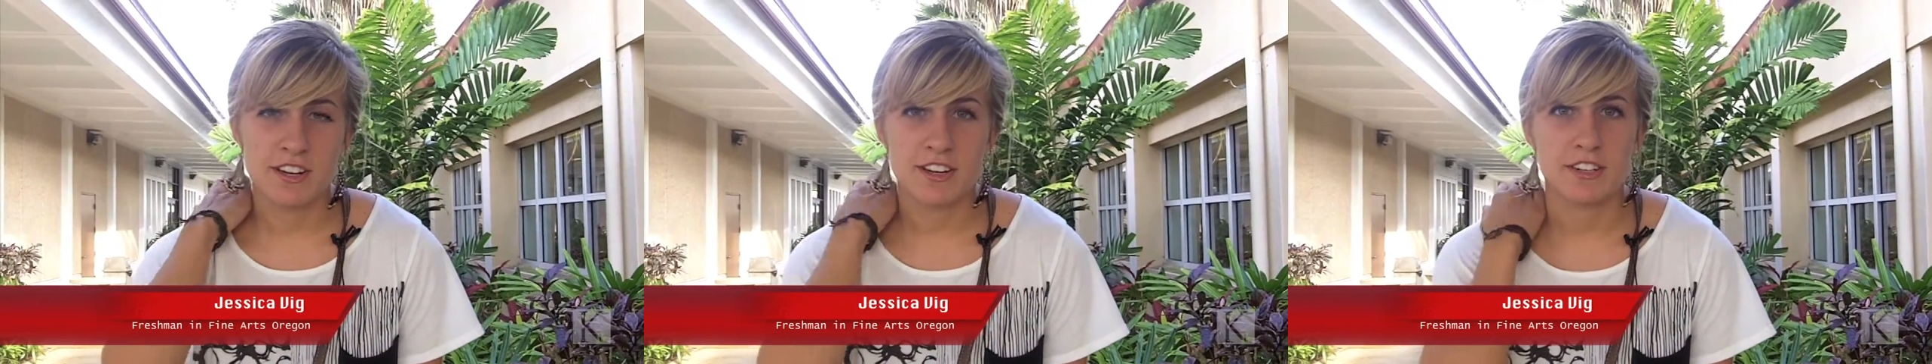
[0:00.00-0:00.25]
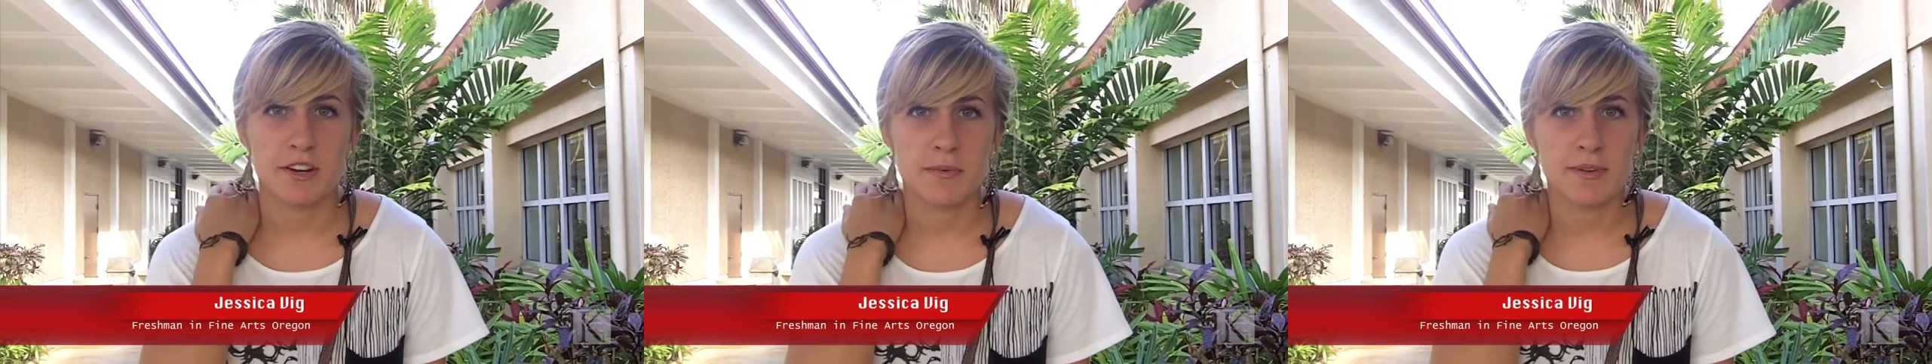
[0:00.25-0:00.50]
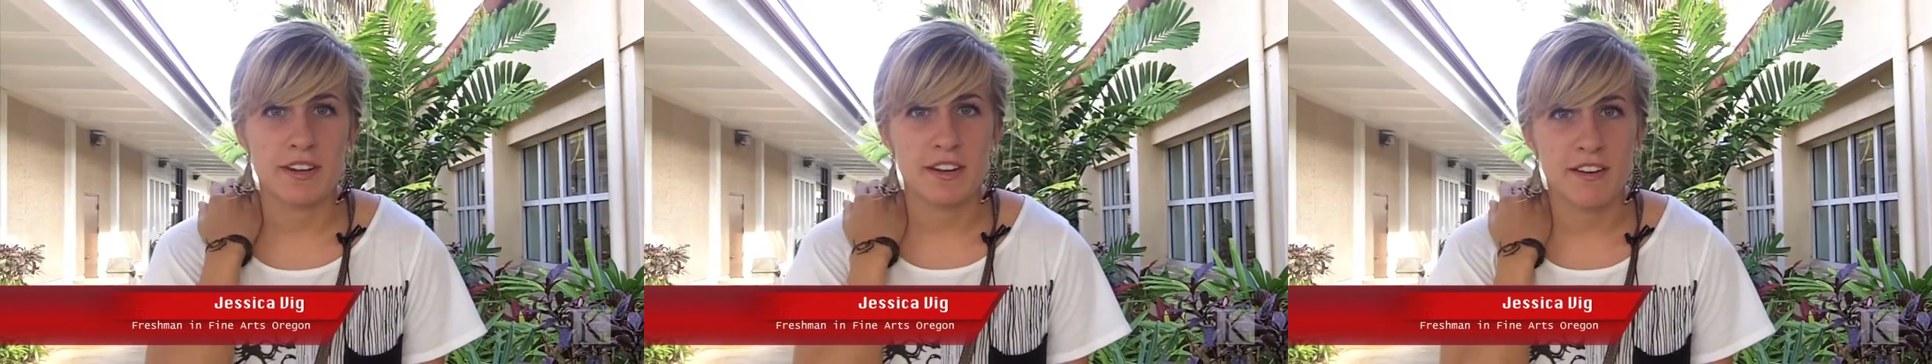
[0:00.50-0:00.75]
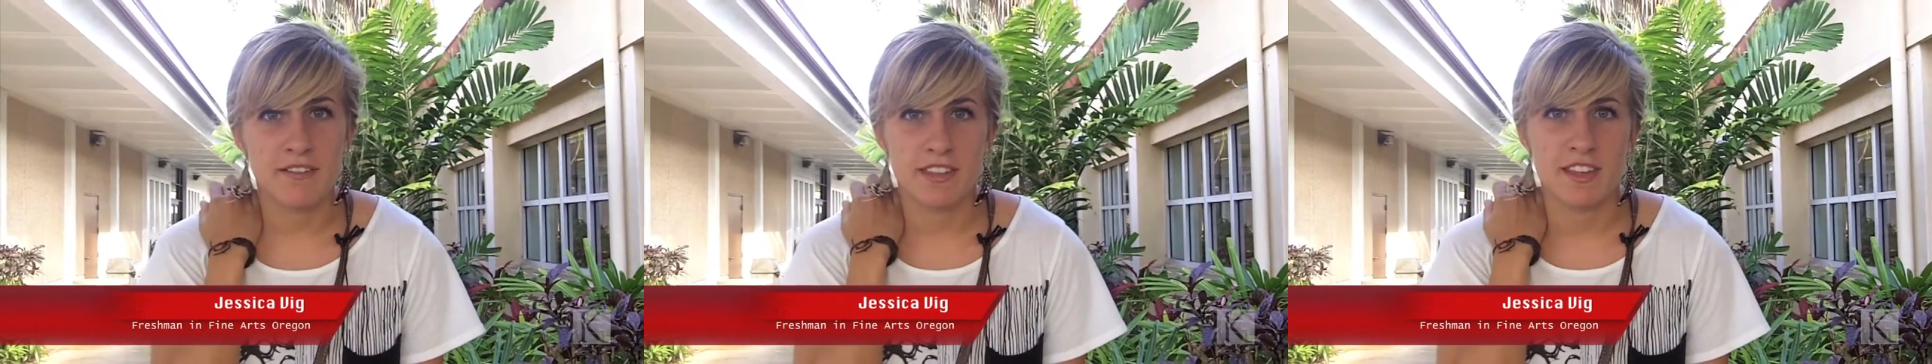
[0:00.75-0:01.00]
determined enough,
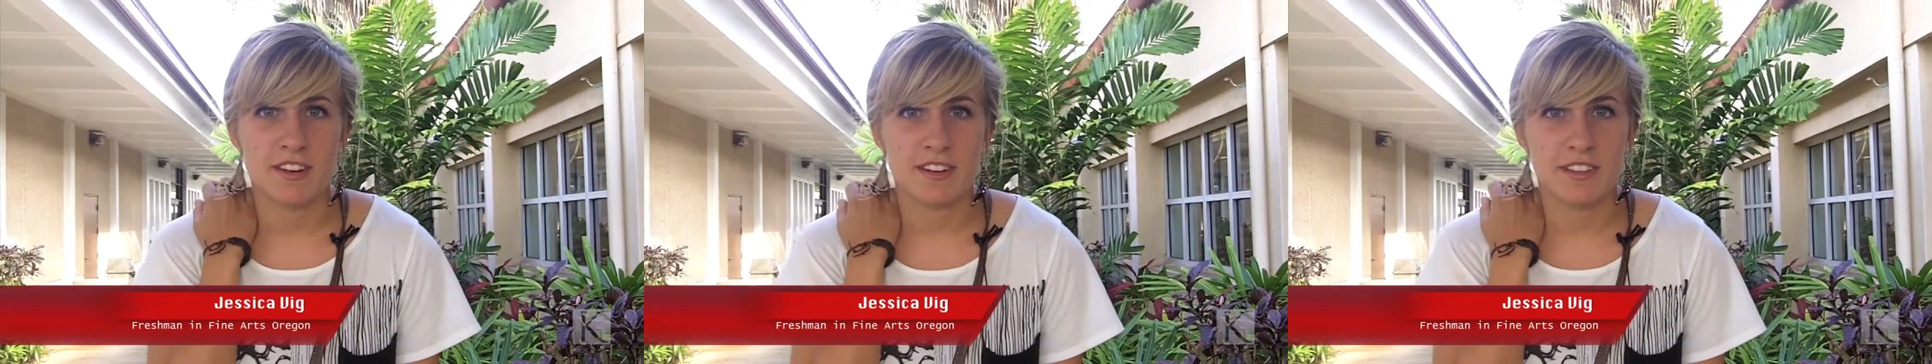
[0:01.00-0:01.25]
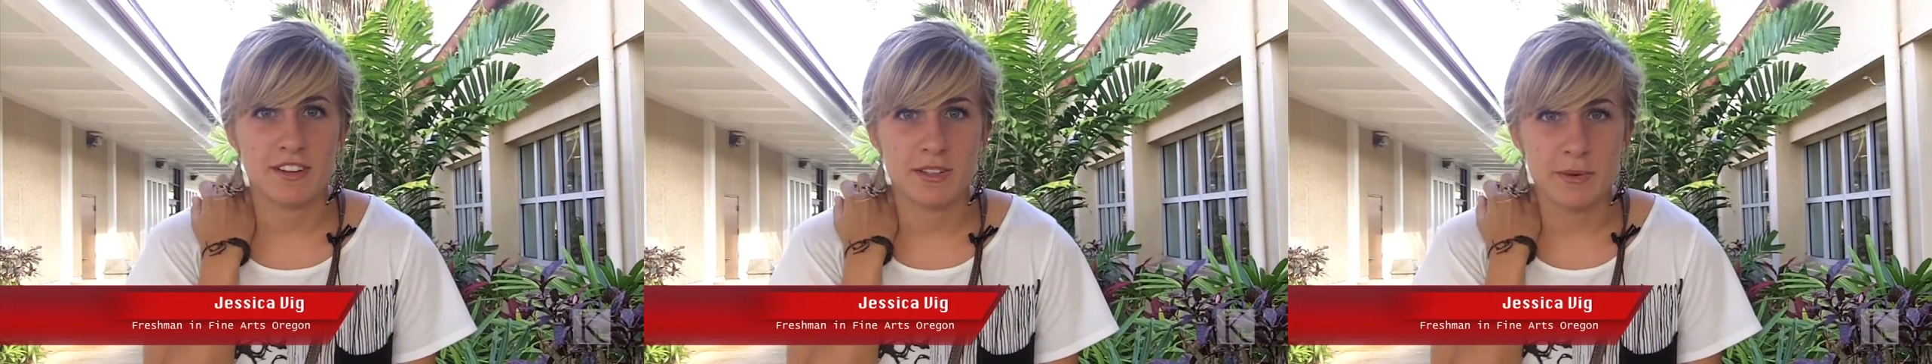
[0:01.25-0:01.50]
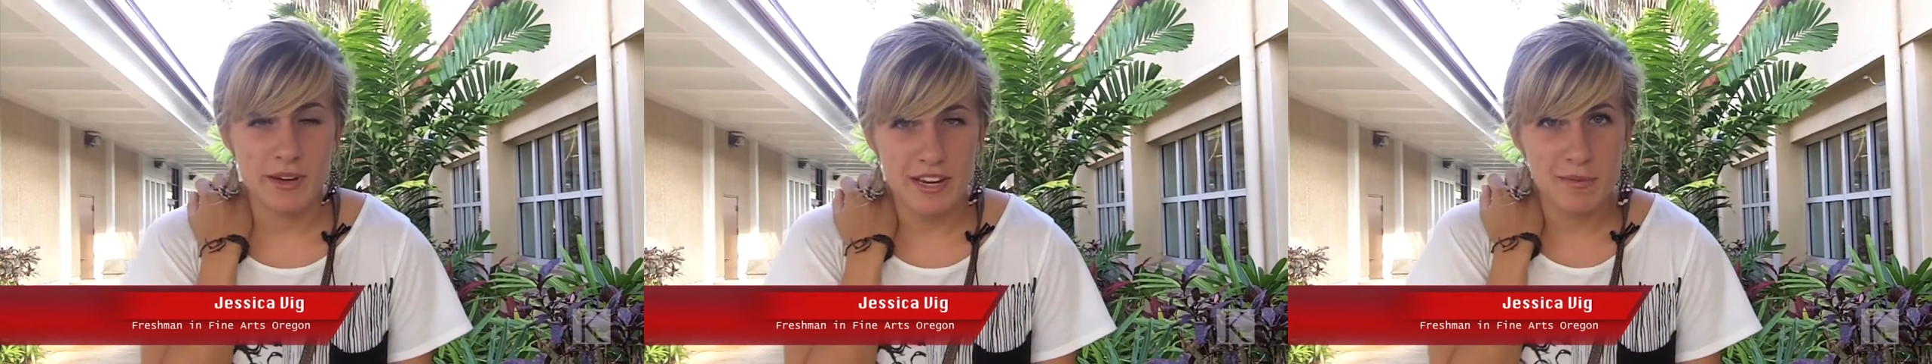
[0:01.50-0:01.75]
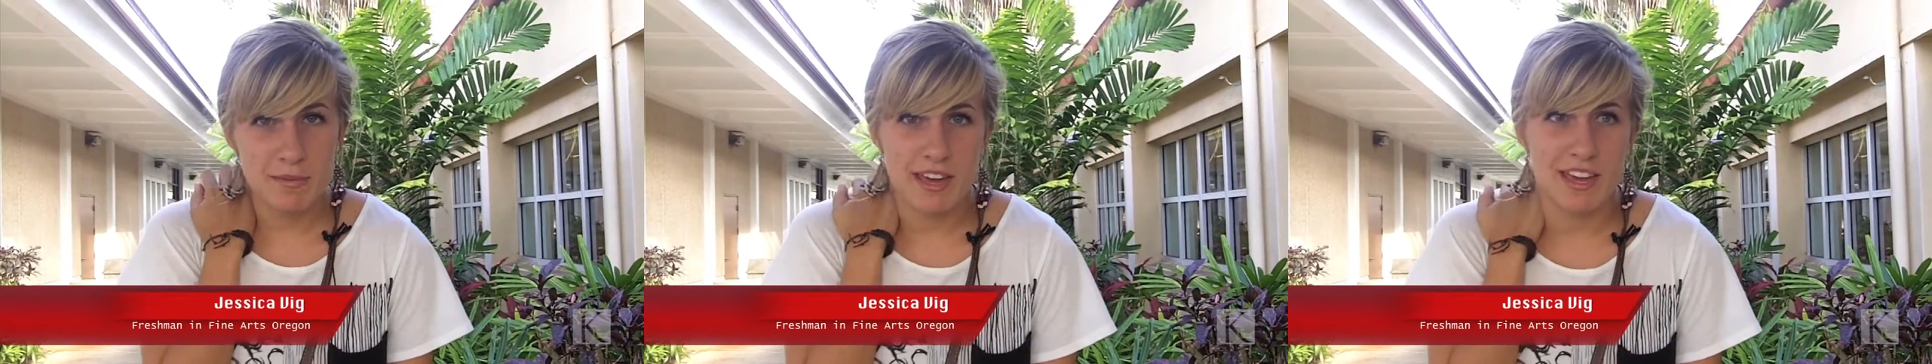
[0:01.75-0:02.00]
then there's a way to
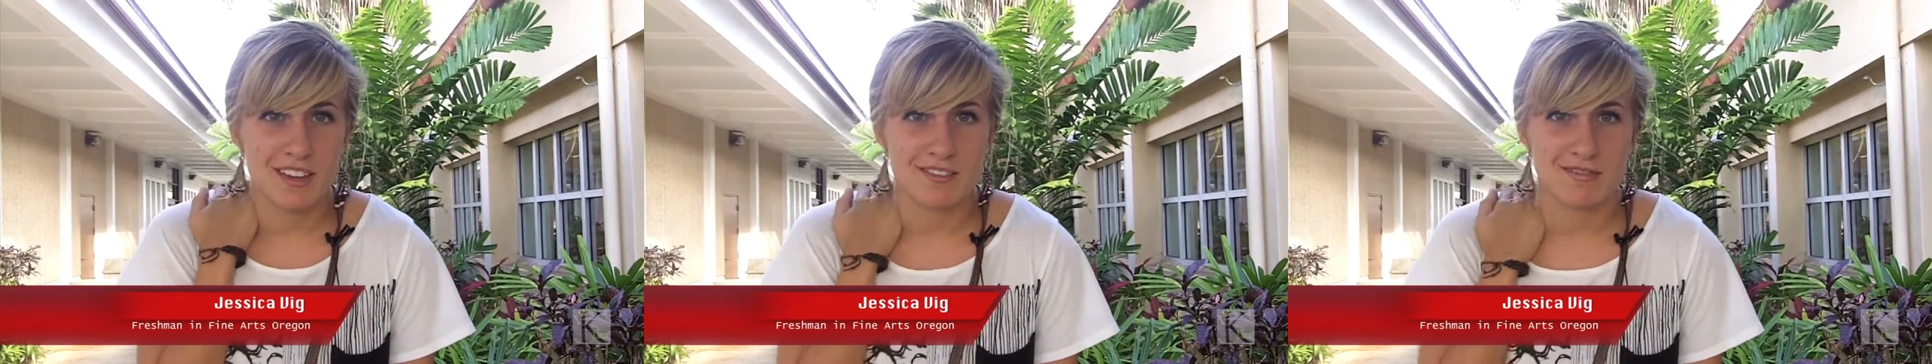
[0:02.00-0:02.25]
pay.